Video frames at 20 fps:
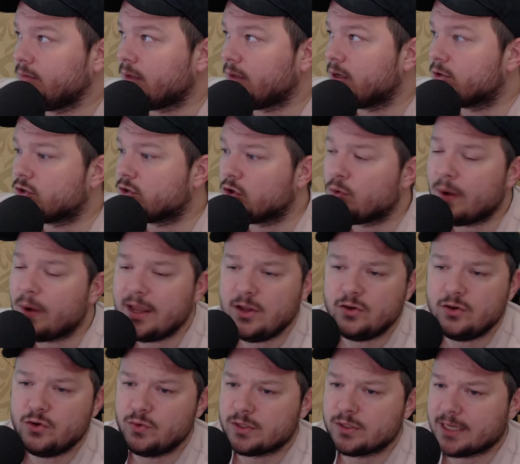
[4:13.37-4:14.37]
So the way
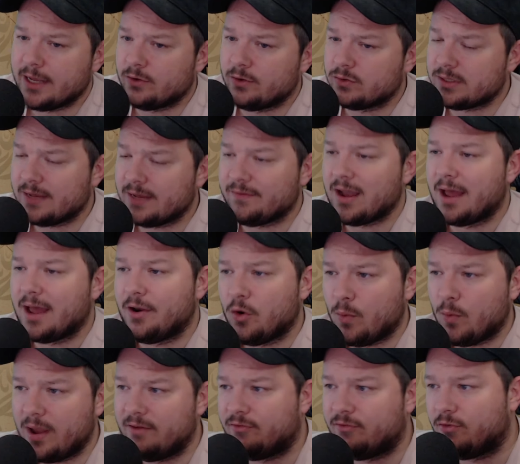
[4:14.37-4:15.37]
you do skills, they've gotten
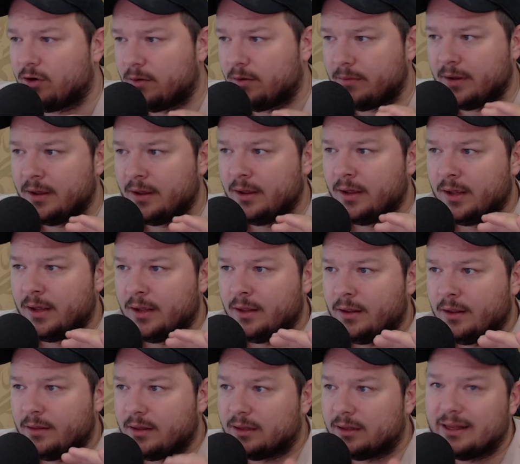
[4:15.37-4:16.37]
away from
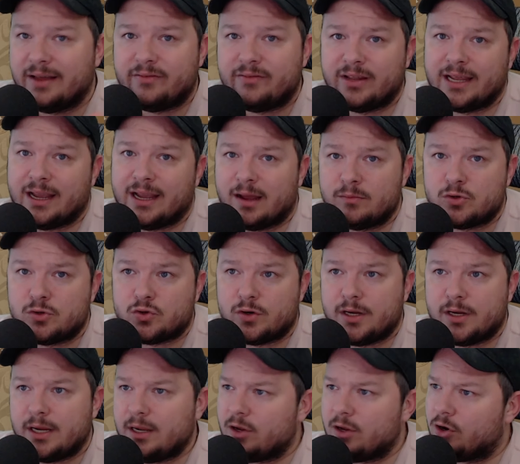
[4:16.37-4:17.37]
the leveling up
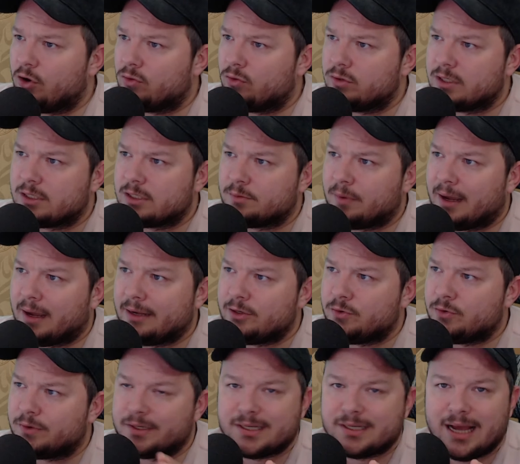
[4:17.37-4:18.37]
tree, just by
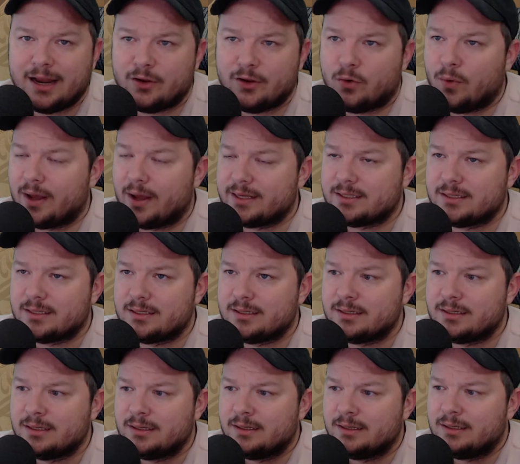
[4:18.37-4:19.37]
doing side
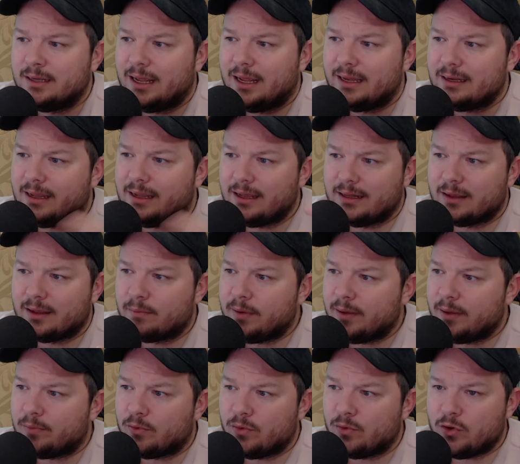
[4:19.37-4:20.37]
quests and killing
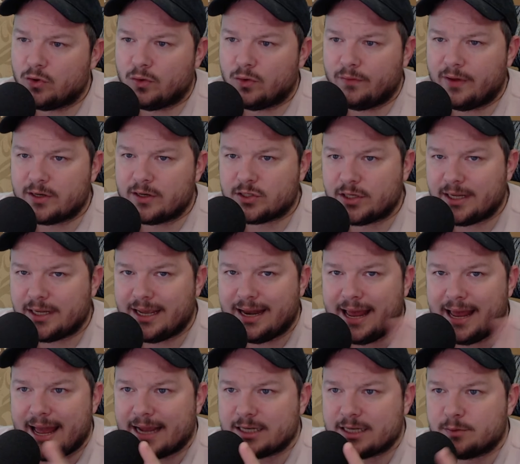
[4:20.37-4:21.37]
people, you'll eventually get
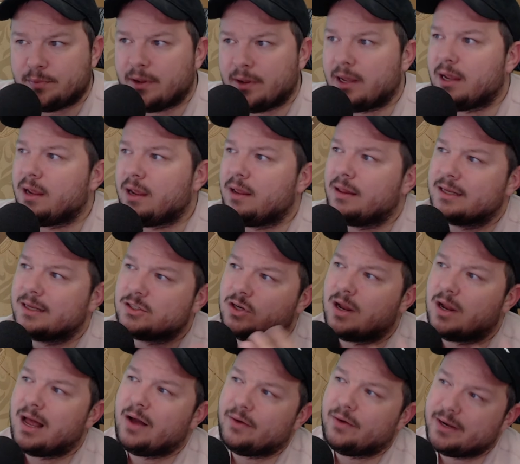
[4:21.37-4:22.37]
XP. That's
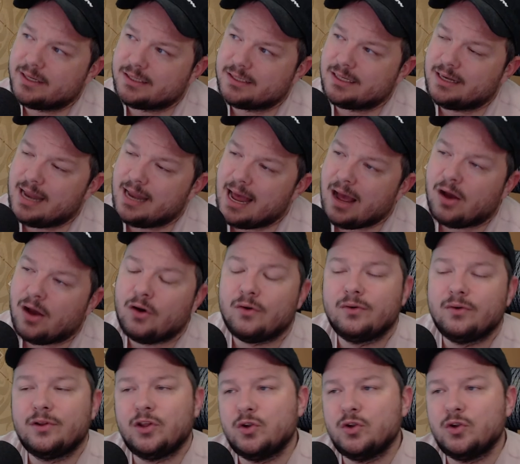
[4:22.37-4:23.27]
not how it is now.